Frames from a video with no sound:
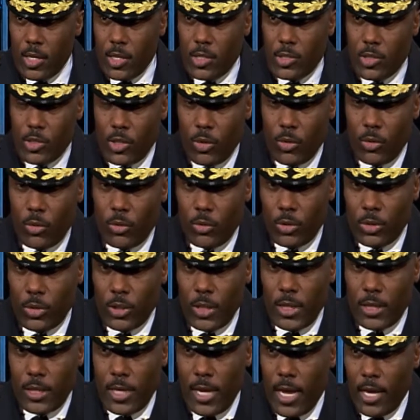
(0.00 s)
So you
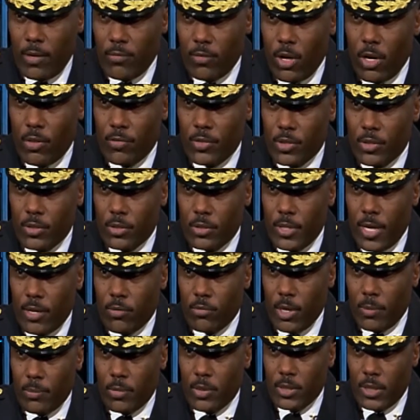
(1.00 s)
need to have officers that
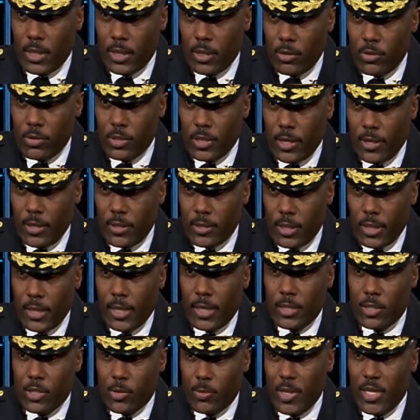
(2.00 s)
represent those areas and
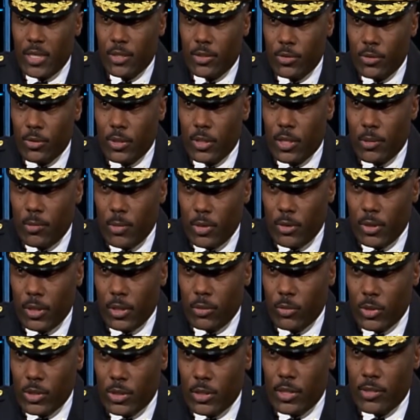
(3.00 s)
can speak to the community
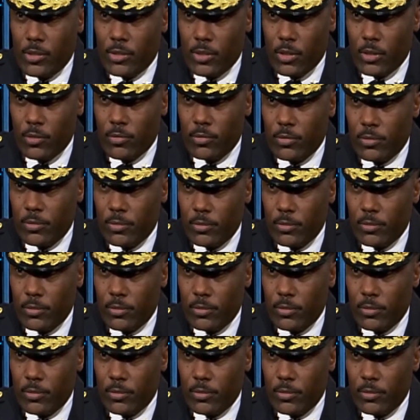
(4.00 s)
in which they serve.